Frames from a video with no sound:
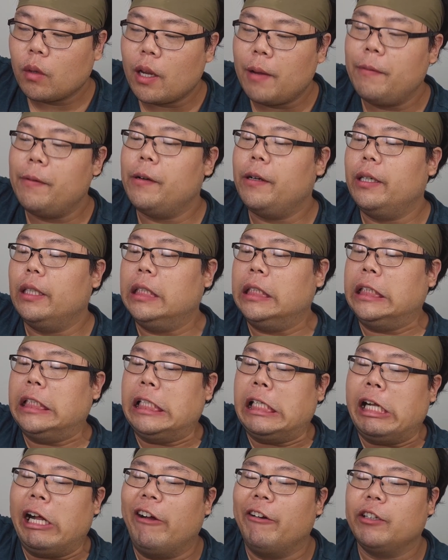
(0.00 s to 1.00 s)
I remember
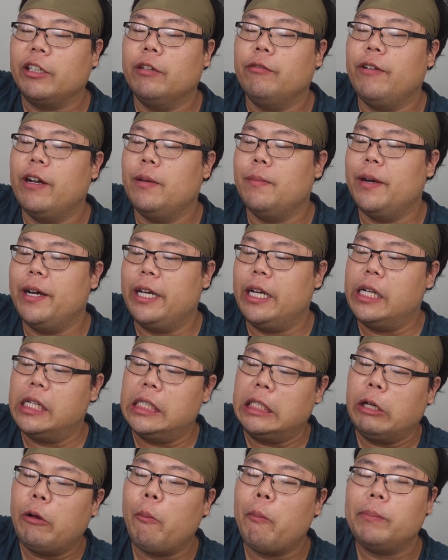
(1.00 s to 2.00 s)
a good friend of
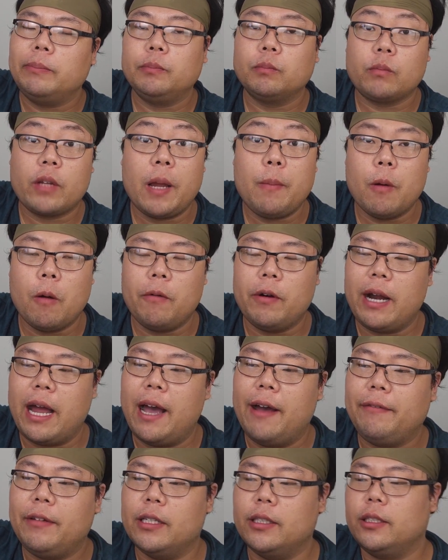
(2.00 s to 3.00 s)
mine came over to
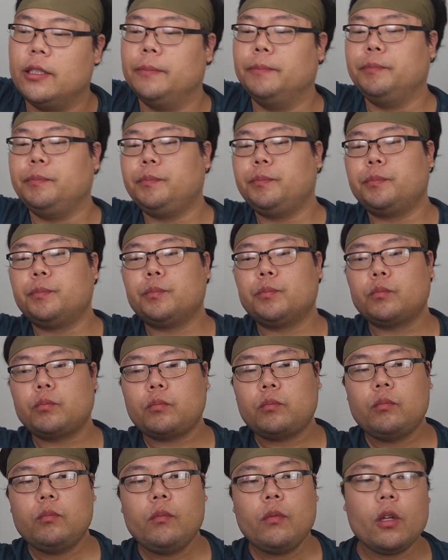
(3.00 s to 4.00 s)
have this.
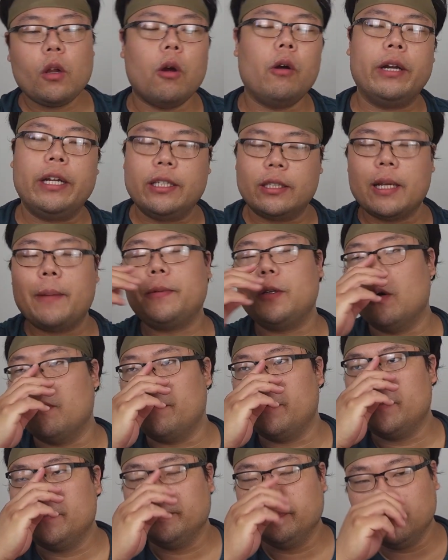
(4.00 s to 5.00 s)
Or he slept
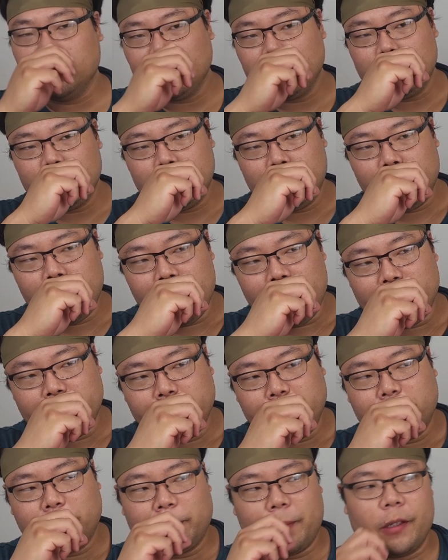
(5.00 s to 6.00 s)
over.
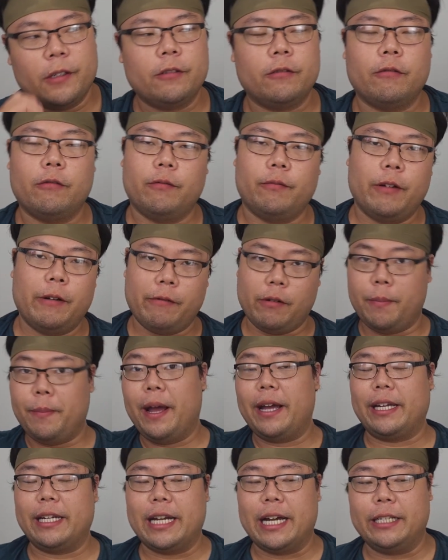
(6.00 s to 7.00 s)
This was when we were
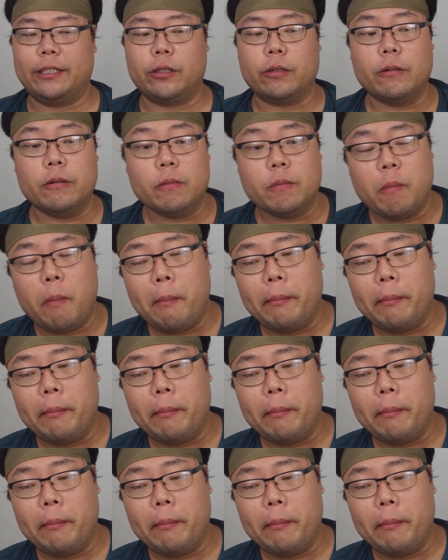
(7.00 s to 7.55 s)
back in high school.